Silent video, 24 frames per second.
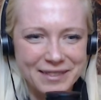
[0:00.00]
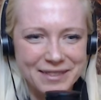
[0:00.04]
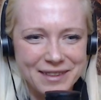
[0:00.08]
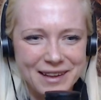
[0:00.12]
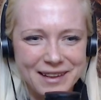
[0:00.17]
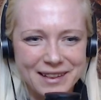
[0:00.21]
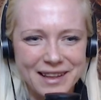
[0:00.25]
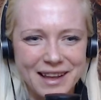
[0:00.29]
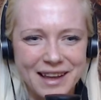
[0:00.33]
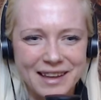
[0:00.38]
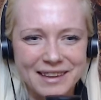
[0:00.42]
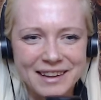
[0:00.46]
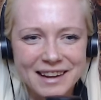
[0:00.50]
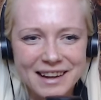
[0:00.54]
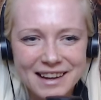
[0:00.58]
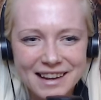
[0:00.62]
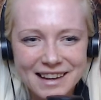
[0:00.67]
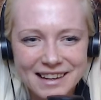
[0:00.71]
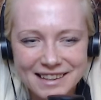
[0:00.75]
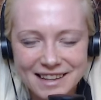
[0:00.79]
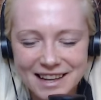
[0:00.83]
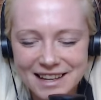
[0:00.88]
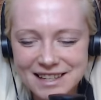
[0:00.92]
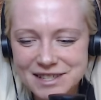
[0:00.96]
I think that
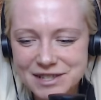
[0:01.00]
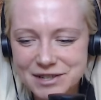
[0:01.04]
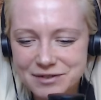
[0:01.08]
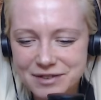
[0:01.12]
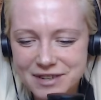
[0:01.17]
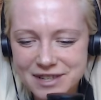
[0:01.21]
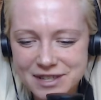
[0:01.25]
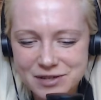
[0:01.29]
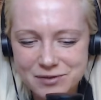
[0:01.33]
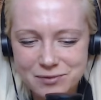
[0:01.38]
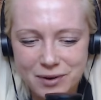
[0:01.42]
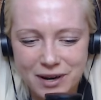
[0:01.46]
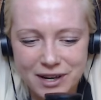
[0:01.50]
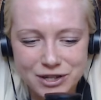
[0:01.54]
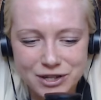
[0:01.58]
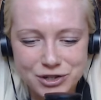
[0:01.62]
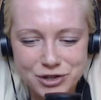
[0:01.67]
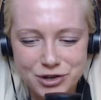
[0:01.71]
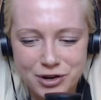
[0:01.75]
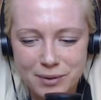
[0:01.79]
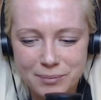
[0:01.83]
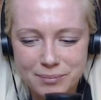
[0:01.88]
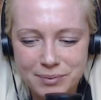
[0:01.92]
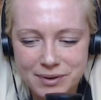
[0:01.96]
that's the reason why
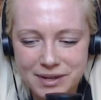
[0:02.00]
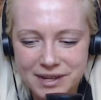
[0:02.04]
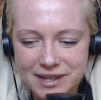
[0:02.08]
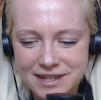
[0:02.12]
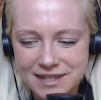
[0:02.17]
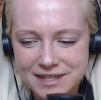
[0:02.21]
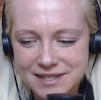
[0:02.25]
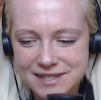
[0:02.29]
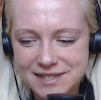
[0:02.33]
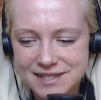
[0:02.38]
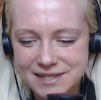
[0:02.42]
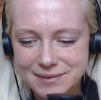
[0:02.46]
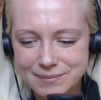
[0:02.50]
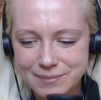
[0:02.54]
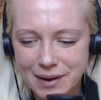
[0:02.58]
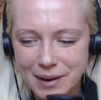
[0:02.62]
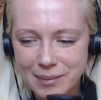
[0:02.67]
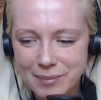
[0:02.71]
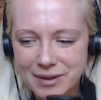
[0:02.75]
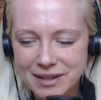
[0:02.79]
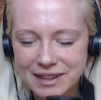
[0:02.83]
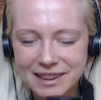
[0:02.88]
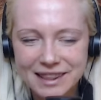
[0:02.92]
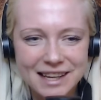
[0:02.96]
Trump is
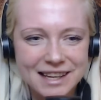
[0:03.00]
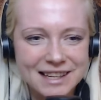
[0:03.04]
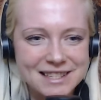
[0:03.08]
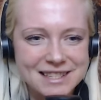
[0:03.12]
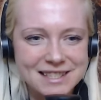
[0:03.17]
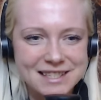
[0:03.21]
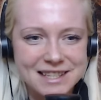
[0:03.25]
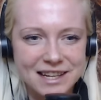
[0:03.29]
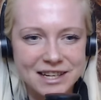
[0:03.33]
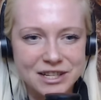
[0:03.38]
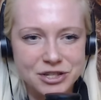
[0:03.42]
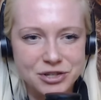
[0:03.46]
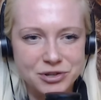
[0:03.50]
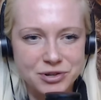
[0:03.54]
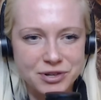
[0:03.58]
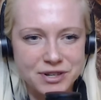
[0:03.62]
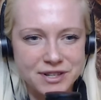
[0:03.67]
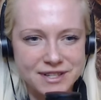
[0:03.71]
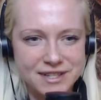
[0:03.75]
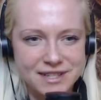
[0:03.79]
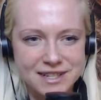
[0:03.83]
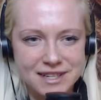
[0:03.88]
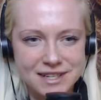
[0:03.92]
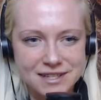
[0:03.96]
maybe less
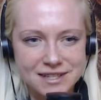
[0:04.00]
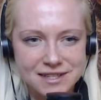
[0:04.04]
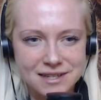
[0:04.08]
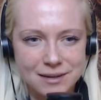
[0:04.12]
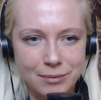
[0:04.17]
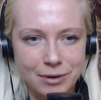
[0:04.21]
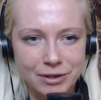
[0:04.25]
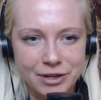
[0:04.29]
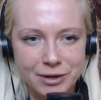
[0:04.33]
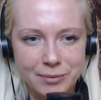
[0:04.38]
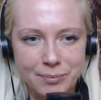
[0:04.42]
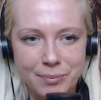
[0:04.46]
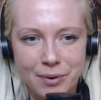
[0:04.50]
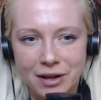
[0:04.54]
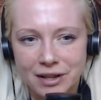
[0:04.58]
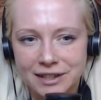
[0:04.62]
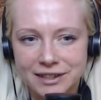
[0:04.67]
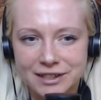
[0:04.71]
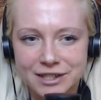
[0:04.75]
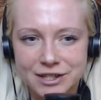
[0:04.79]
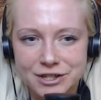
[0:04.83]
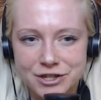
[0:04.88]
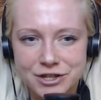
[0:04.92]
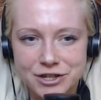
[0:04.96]
dangerous than some other
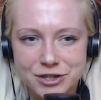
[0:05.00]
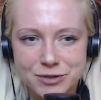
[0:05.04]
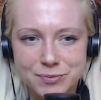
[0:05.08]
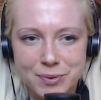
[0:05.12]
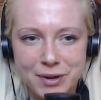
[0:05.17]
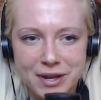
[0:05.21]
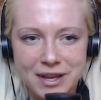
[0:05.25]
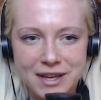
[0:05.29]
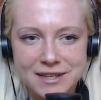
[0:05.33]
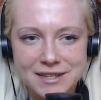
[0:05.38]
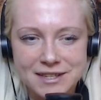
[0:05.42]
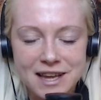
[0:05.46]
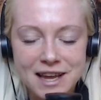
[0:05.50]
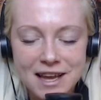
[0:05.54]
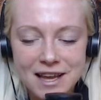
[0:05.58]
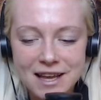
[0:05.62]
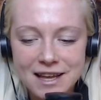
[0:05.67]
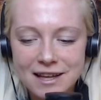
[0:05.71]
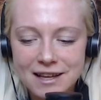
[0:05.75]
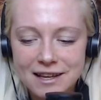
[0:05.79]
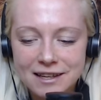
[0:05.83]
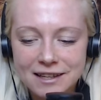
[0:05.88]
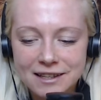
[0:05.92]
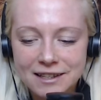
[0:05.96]
politicians because
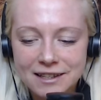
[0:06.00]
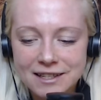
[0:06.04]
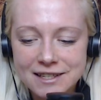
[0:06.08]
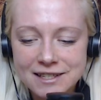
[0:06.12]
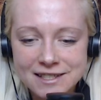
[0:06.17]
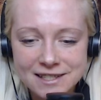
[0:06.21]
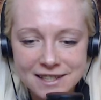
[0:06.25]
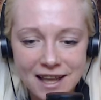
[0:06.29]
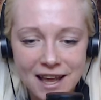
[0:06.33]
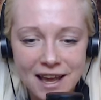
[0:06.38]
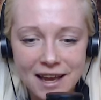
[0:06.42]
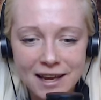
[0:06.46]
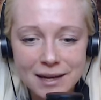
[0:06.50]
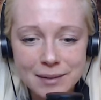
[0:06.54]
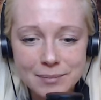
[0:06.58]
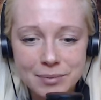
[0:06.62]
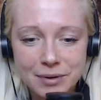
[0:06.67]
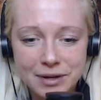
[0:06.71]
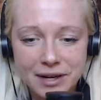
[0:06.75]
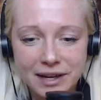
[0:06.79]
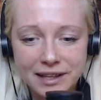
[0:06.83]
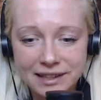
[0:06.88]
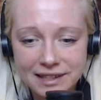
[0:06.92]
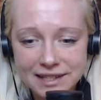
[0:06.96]
he's
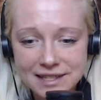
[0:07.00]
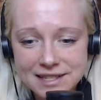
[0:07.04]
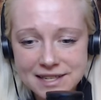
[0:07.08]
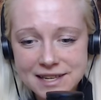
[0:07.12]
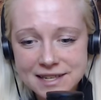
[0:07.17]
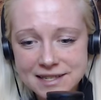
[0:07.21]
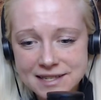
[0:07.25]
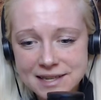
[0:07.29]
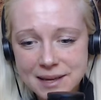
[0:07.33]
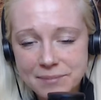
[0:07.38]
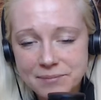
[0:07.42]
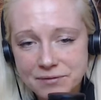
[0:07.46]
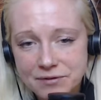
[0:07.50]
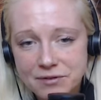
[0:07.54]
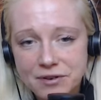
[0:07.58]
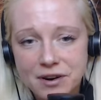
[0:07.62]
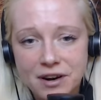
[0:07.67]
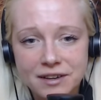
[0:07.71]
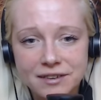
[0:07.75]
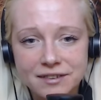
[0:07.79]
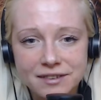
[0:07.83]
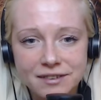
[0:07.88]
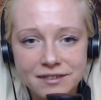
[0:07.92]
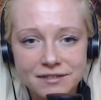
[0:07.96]
lying, but at least he's
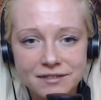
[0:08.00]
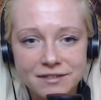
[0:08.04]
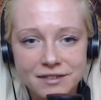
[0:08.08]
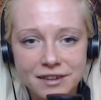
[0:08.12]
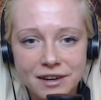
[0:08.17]
upfront